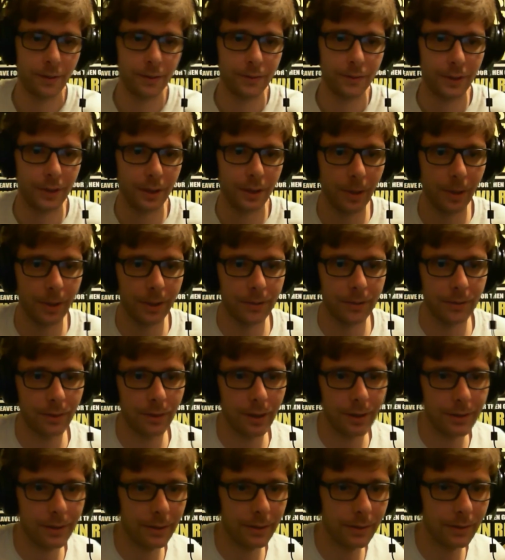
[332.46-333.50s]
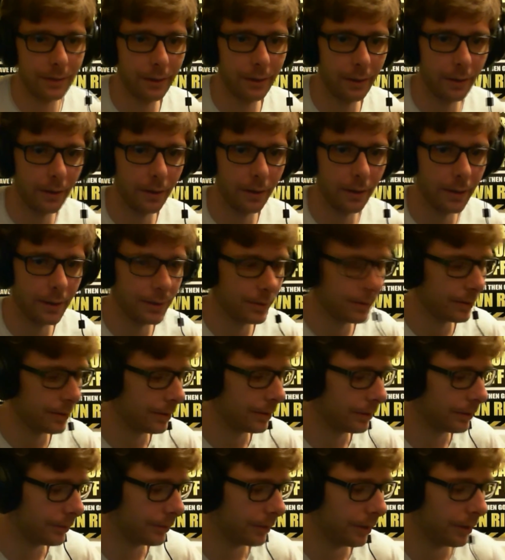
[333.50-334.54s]
obviously, he plays Kryten. here.
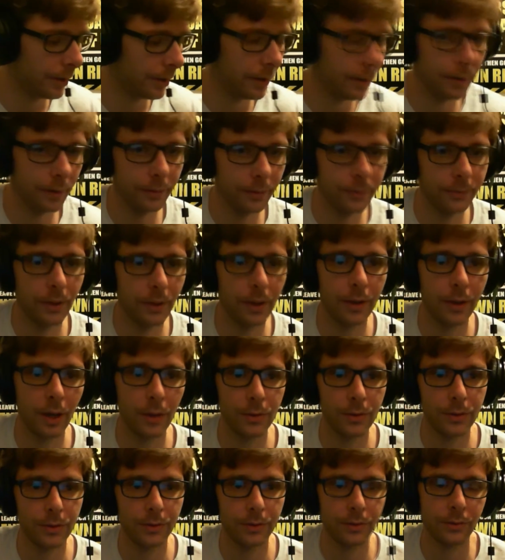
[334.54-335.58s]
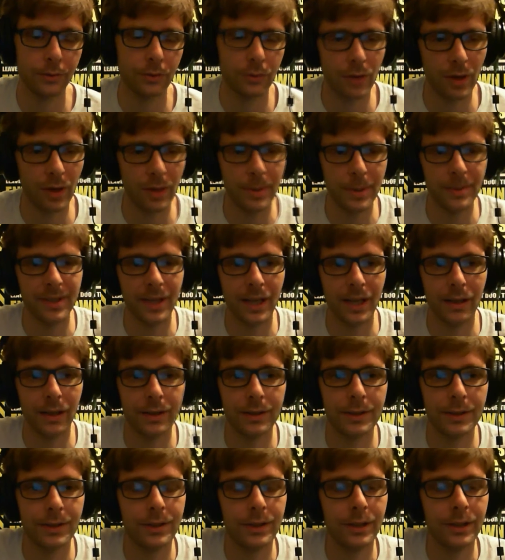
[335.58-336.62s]
a, a host Scrapheap
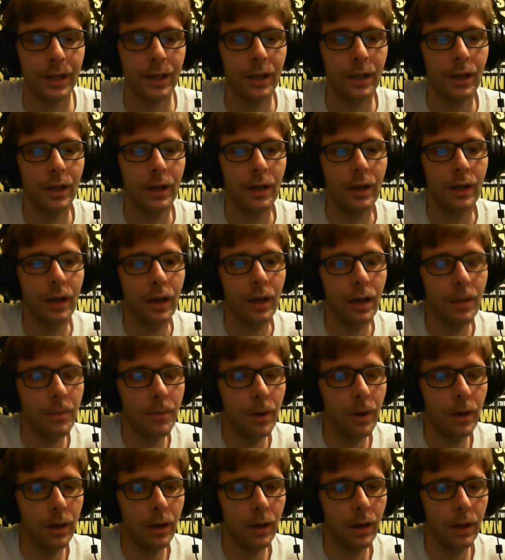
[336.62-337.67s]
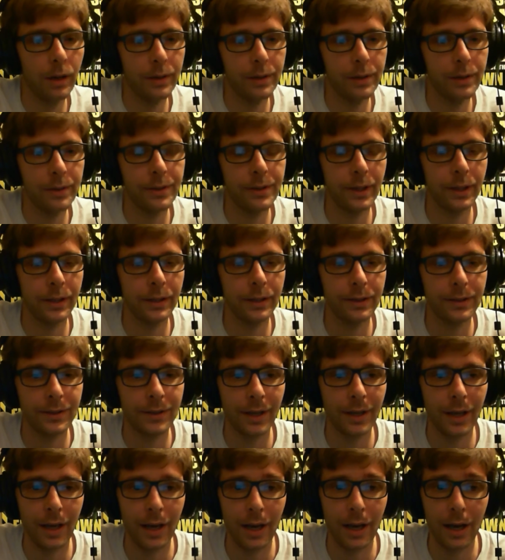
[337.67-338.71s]
Challenge, among other things.
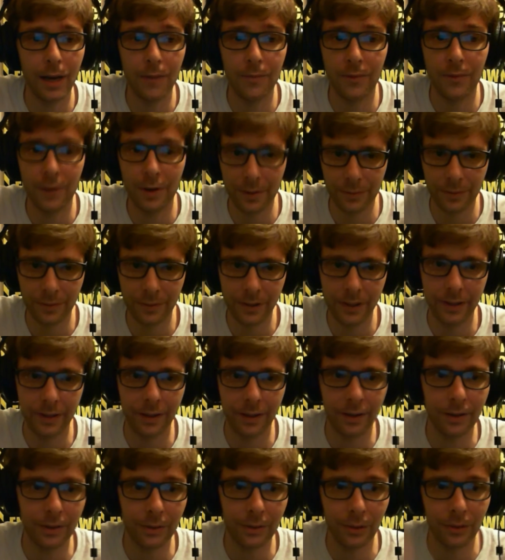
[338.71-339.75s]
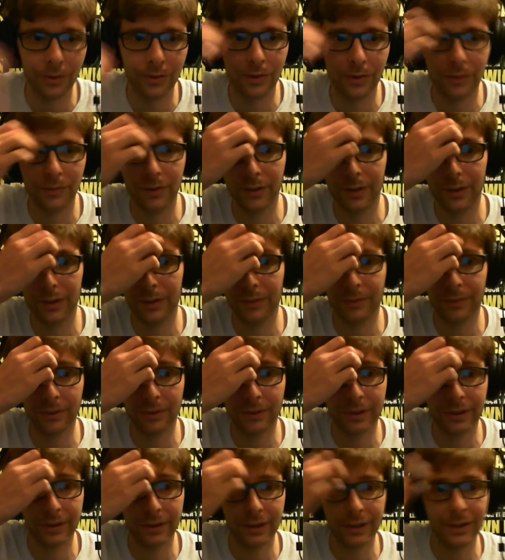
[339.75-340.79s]
Uh, very friendly guy, also very
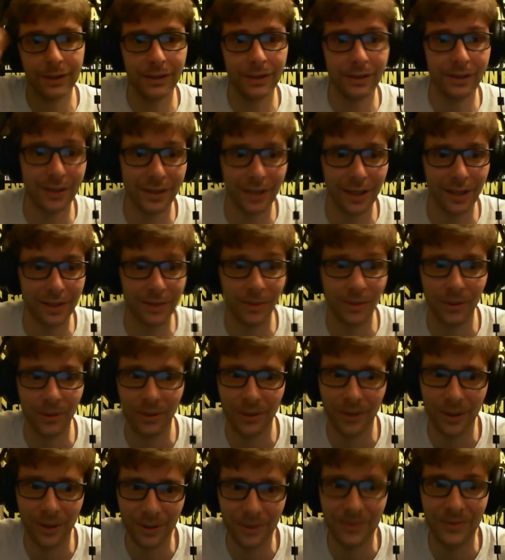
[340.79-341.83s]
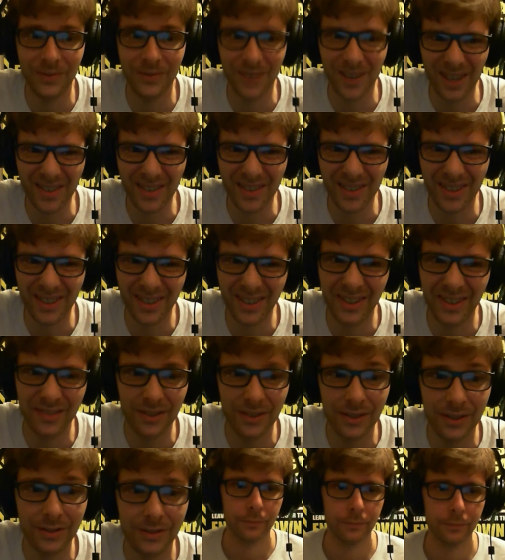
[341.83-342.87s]
very easy to chat to. Although I was very very
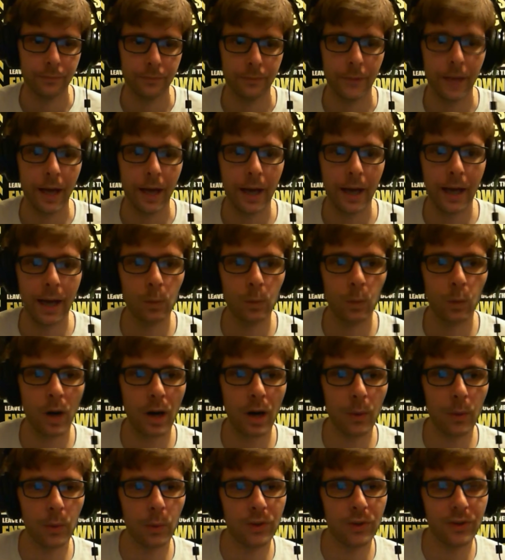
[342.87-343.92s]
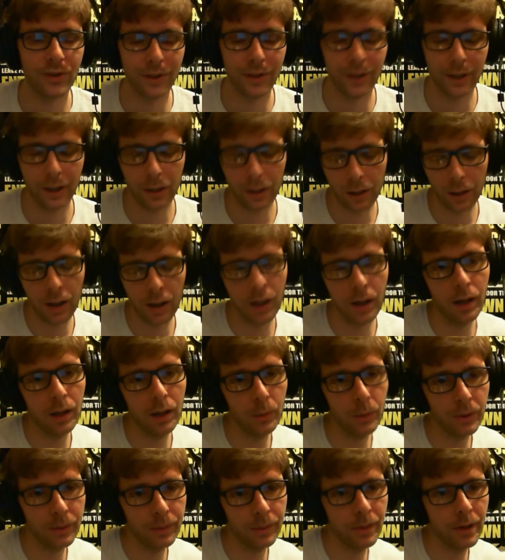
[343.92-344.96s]
nervous. And while we was there, uh,
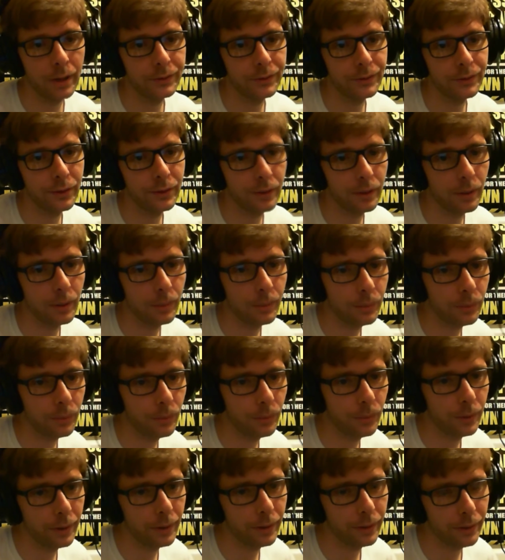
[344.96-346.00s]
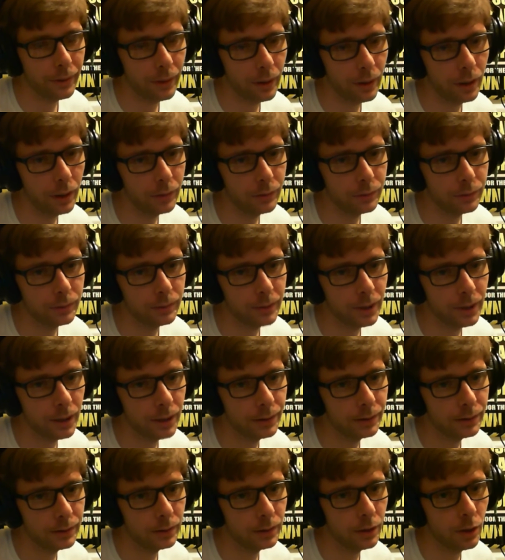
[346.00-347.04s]
we met up with the guys from
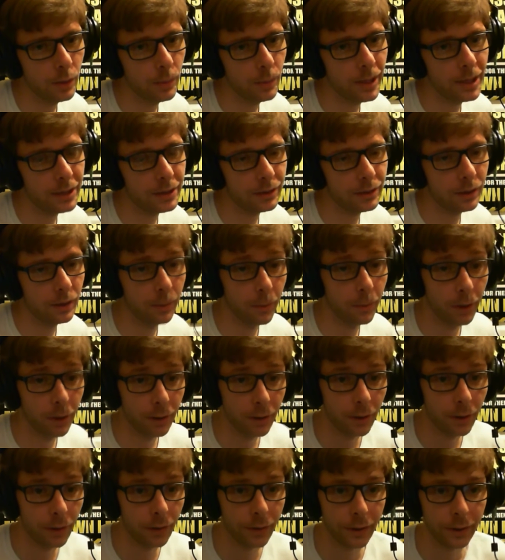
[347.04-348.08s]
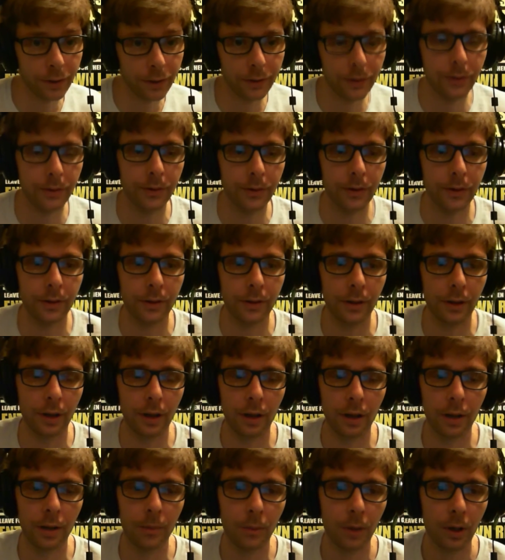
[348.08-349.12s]
Titan Comics, among other other
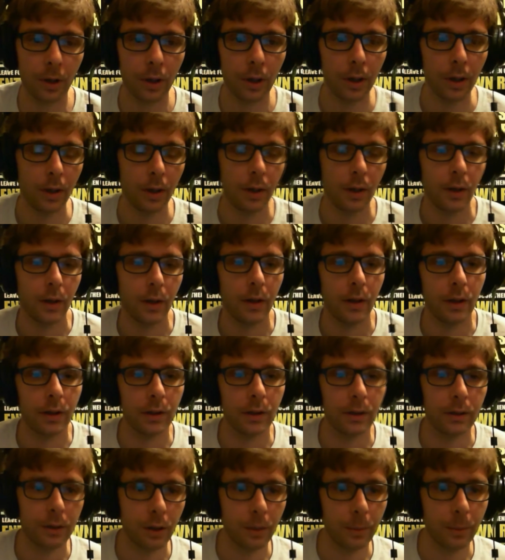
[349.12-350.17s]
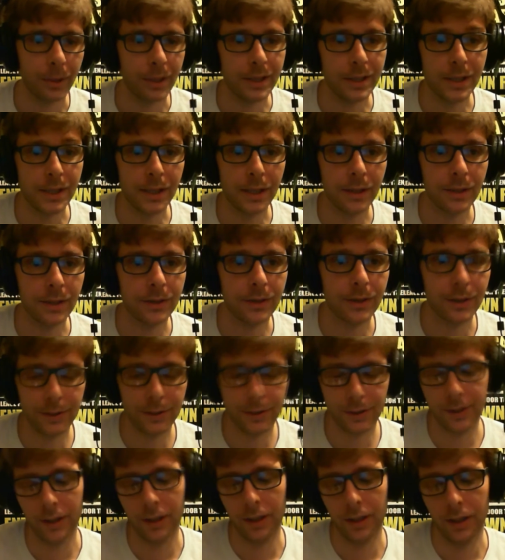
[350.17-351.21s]
um, comic
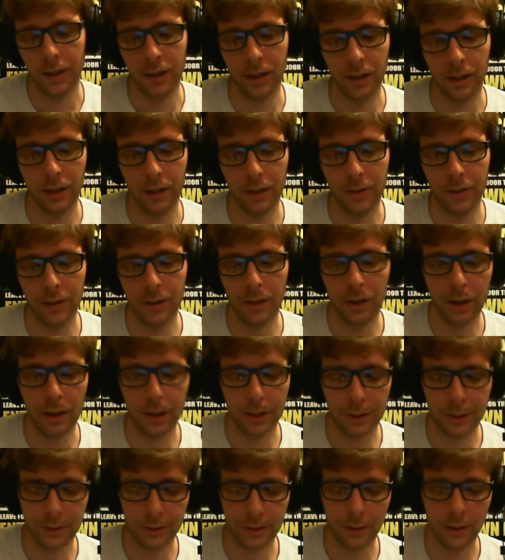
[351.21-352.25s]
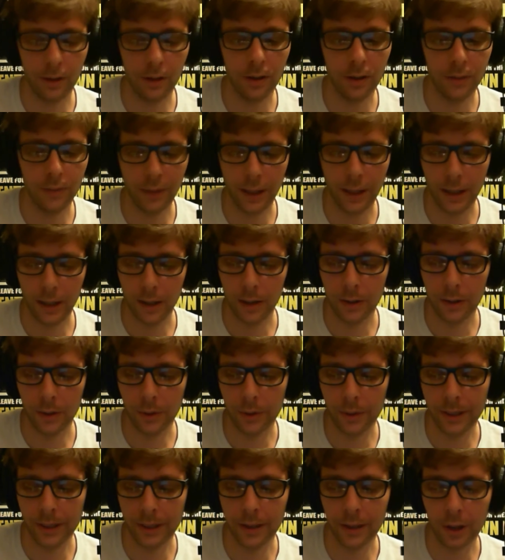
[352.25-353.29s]
geniuses. Uh, the likes of Al
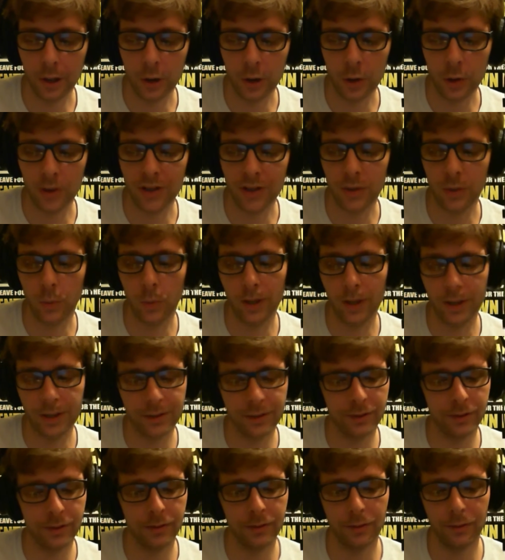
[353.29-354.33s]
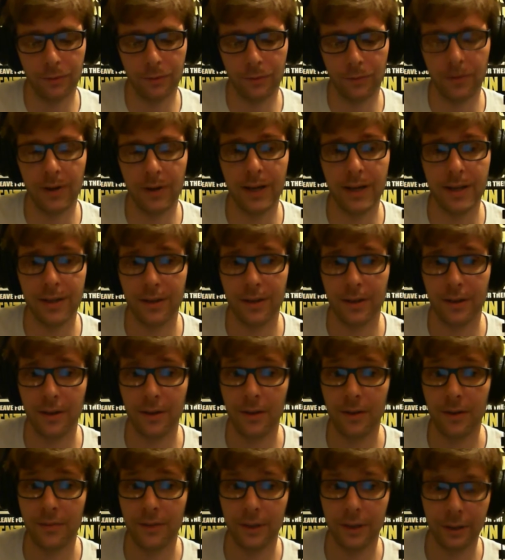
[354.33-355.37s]
Ewing, Chris Weston, Frazer
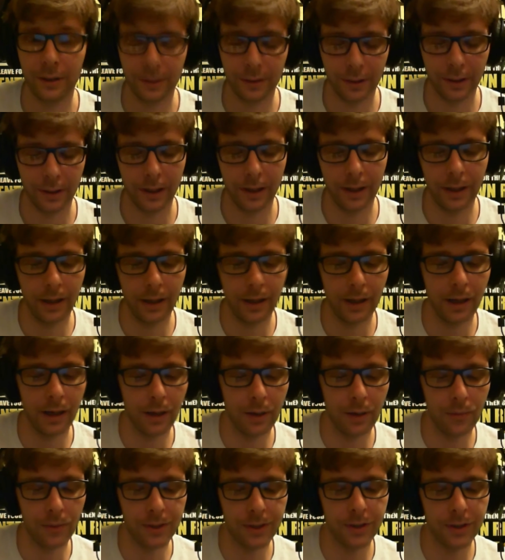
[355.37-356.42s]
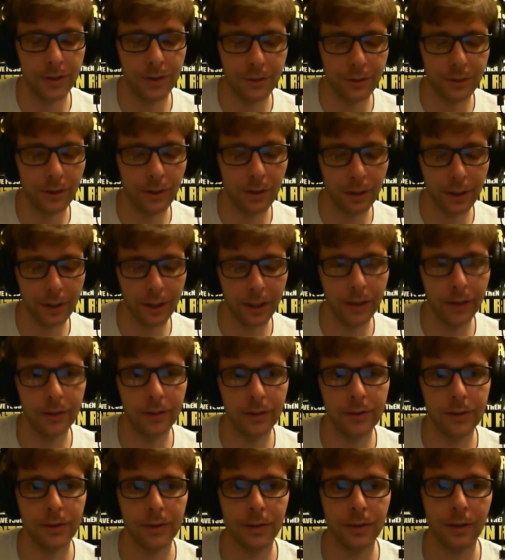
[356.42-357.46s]
Irving, uh, Richard
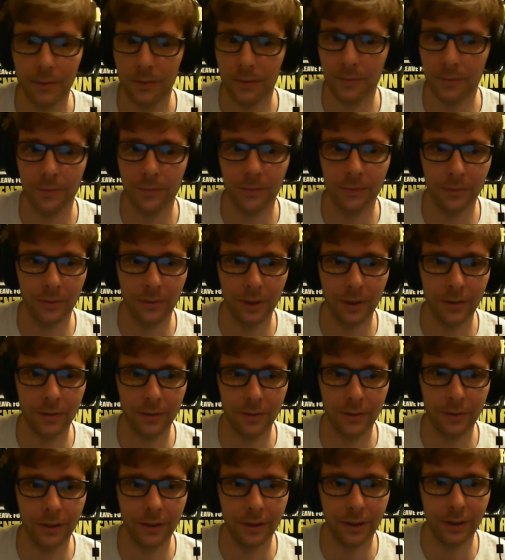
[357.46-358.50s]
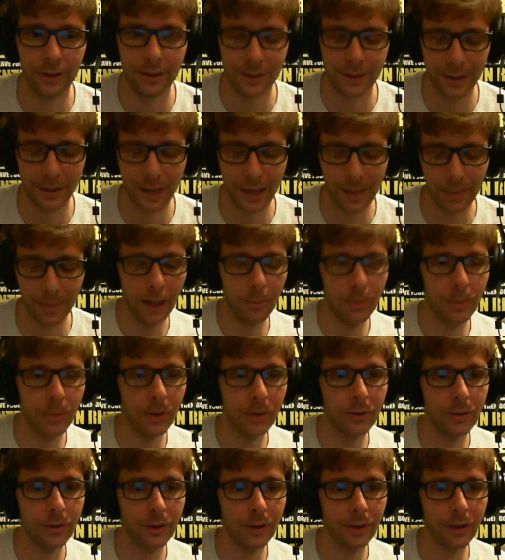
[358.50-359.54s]
Starkings, very, very nice chap. Boo
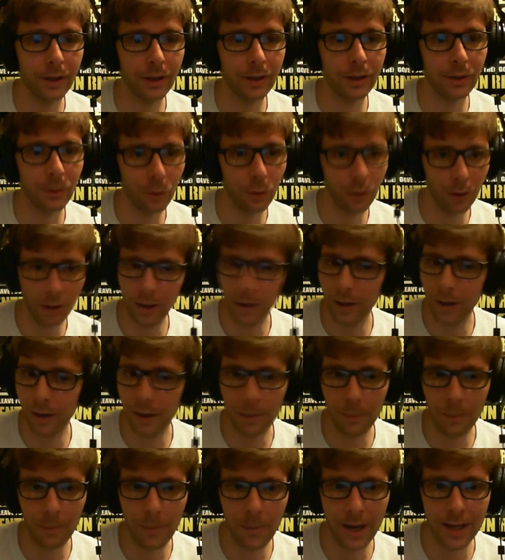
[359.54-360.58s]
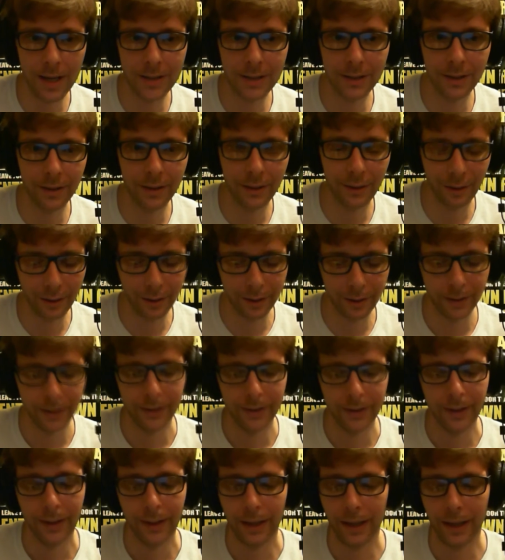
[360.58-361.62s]
Cook, amazing guy.
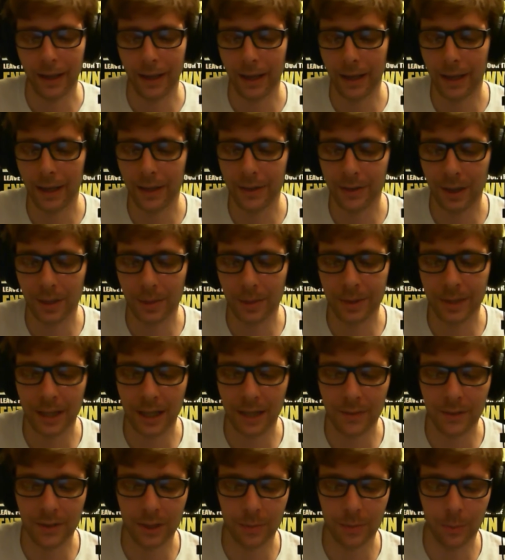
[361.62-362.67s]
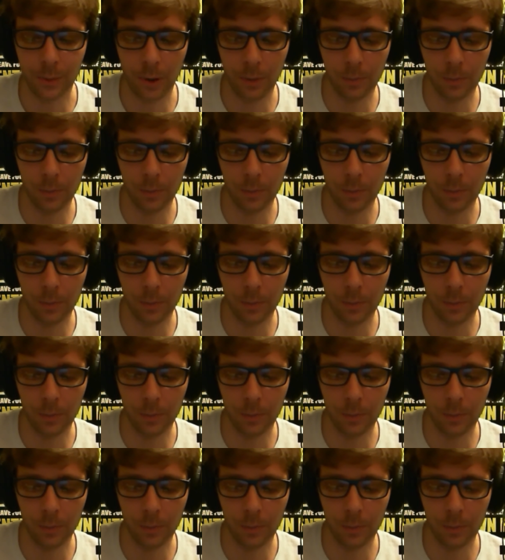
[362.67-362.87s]
Uh, Simon Davis, Bob